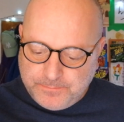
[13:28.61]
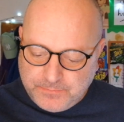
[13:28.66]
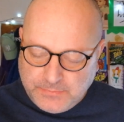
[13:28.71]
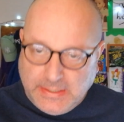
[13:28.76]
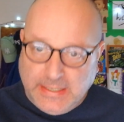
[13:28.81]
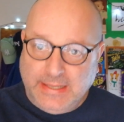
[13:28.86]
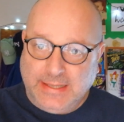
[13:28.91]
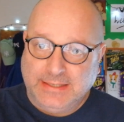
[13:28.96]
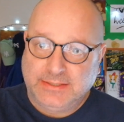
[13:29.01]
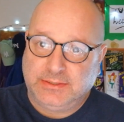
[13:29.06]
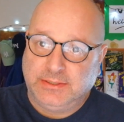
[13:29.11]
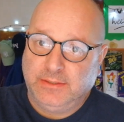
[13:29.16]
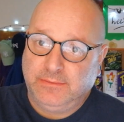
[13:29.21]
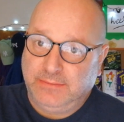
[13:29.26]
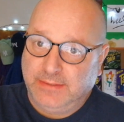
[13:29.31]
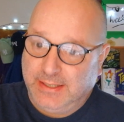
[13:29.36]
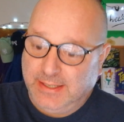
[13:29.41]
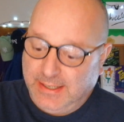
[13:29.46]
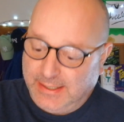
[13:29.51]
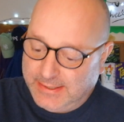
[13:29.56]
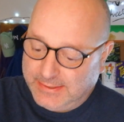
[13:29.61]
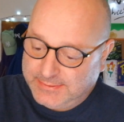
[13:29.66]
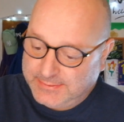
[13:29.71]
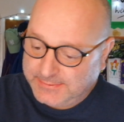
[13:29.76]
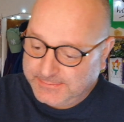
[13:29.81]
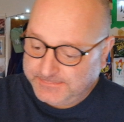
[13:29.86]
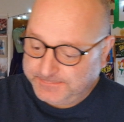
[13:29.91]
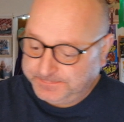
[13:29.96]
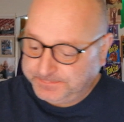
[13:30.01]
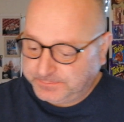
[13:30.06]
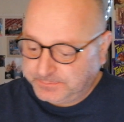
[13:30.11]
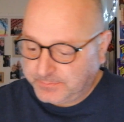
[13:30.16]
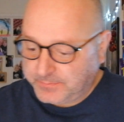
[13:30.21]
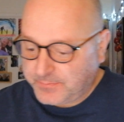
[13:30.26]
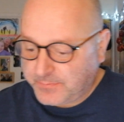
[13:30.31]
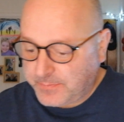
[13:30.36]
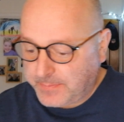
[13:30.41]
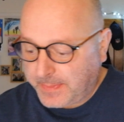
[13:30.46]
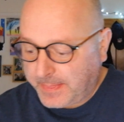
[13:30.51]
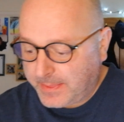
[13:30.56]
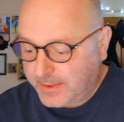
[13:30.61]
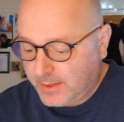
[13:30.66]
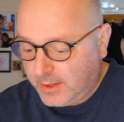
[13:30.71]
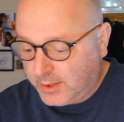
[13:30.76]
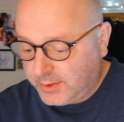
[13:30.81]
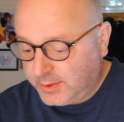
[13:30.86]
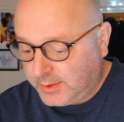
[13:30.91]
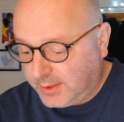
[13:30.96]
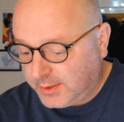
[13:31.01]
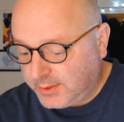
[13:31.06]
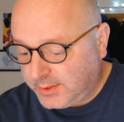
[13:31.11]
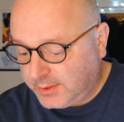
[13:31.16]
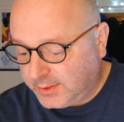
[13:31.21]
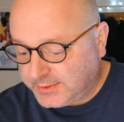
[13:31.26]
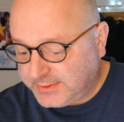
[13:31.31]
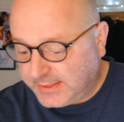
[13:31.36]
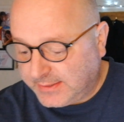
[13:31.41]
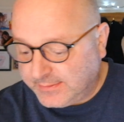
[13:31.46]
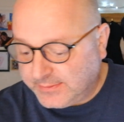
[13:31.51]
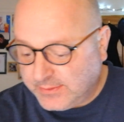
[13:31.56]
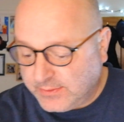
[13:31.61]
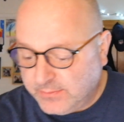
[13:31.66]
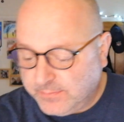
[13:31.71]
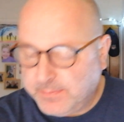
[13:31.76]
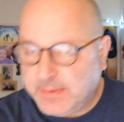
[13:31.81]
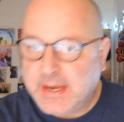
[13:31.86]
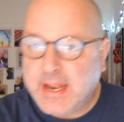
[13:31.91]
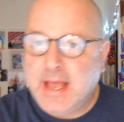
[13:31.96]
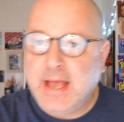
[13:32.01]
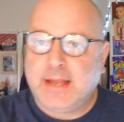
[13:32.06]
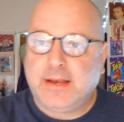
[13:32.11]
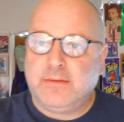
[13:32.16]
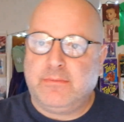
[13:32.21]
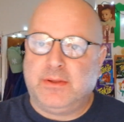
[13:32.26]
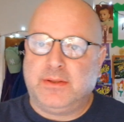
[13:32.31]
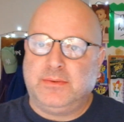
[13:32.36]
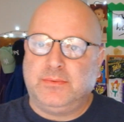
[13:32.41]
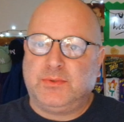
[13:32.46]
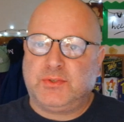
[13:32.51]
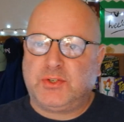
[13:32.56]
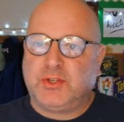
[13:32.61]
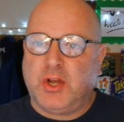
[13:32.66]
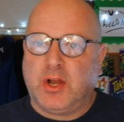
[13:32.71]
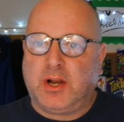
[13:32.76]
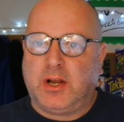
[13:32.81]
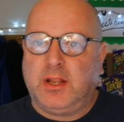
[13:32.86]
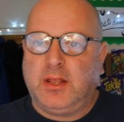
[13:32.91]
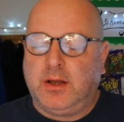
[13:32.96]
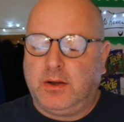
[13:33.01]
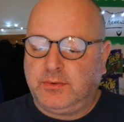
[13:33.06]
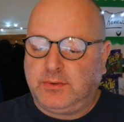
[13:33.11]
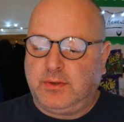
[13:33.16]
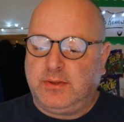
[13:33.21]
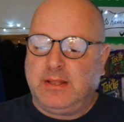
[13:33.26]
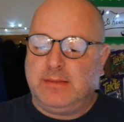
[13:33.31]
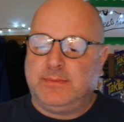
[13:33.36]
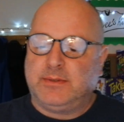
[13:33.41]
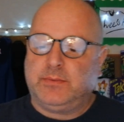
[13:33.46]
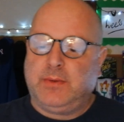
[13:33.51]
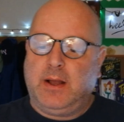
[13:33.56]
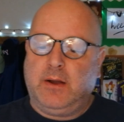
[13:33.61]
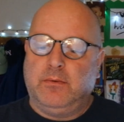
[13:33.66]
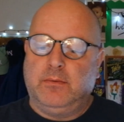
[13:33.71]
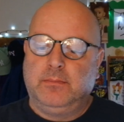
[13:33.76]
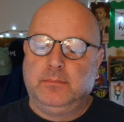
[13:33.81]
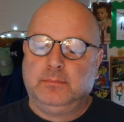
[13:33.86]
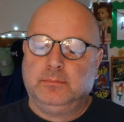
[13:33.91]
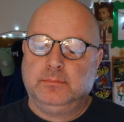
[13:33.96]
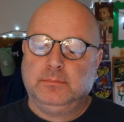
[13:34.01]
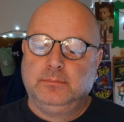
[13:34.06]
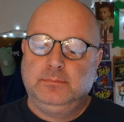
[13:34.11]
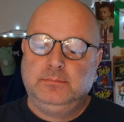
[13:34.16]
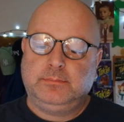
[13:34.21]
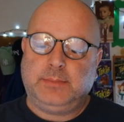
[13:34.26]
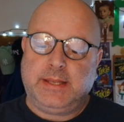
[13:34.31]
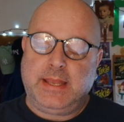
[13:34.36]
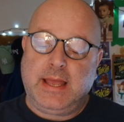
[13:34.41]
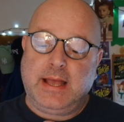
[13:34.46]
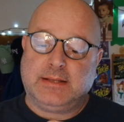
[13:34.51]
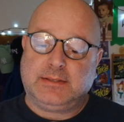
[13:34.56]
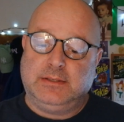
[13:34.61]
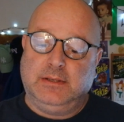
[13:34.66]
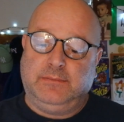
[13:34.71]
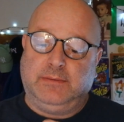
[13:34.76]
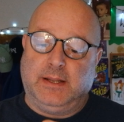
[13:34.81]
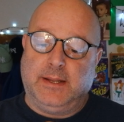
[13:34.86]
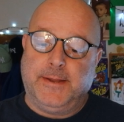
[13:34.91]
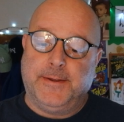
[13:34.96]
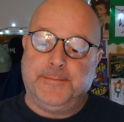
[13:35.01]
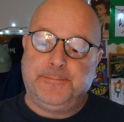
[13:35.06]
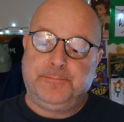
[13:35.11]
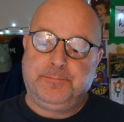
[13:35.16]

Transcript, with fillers: Yeah, that's lovely, that is. On, on the looks of they do banana and chocolate, I'll do them as well. But yeah, it's lovely.